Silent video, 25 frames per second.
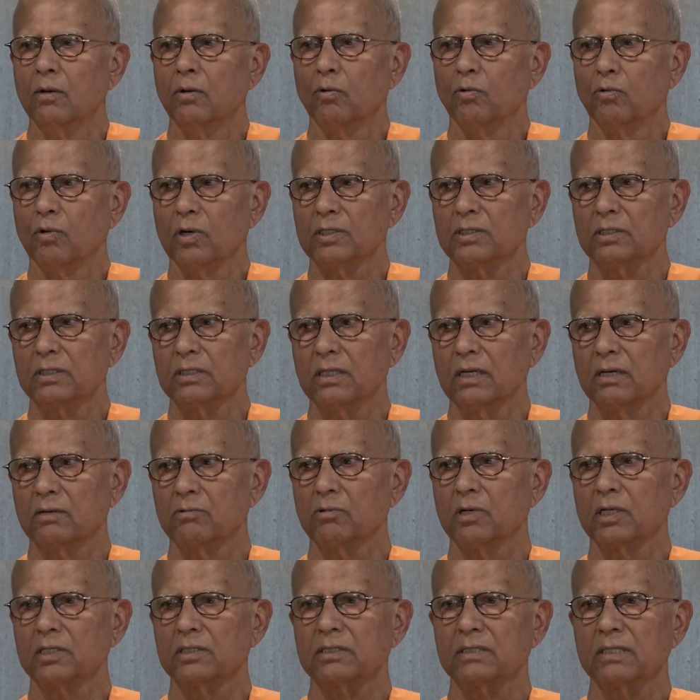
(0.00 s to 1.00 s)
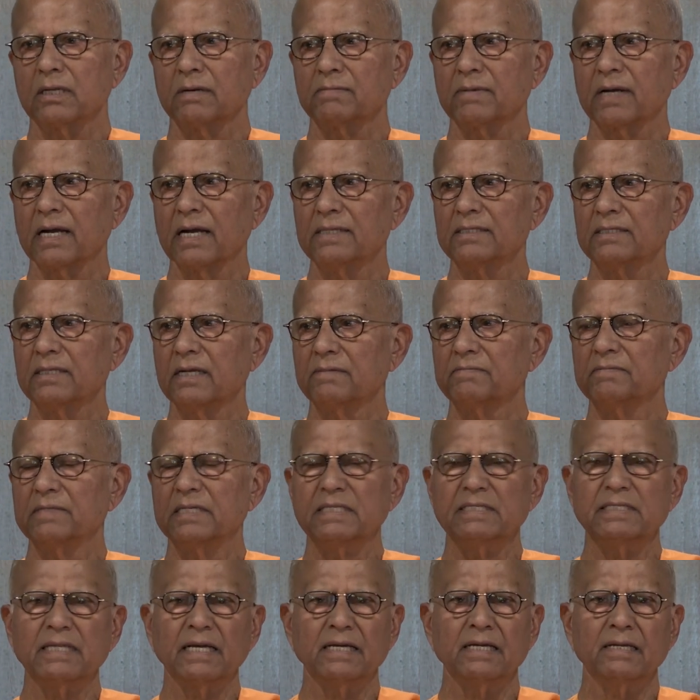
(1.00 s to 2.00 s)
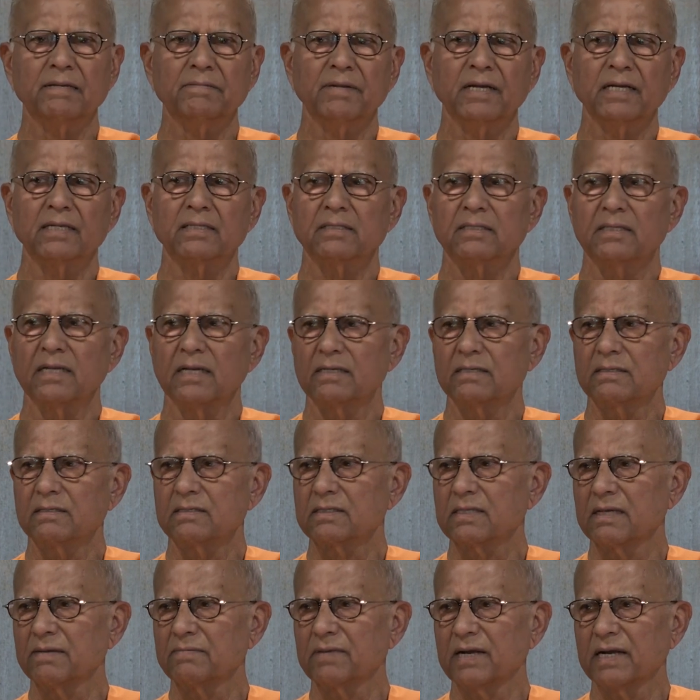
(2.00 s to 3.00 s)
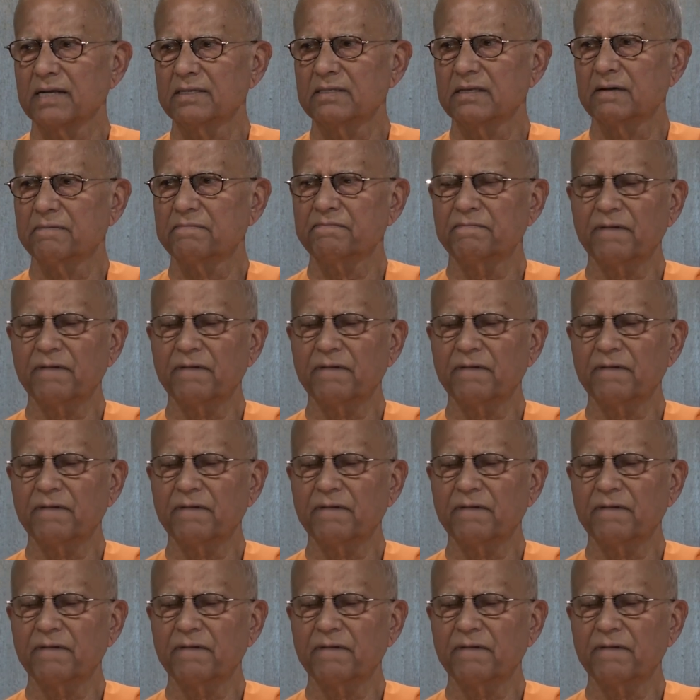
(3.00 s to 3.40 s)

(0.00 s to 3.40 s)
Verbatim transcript: Once there was some kind of disagreement and some kind of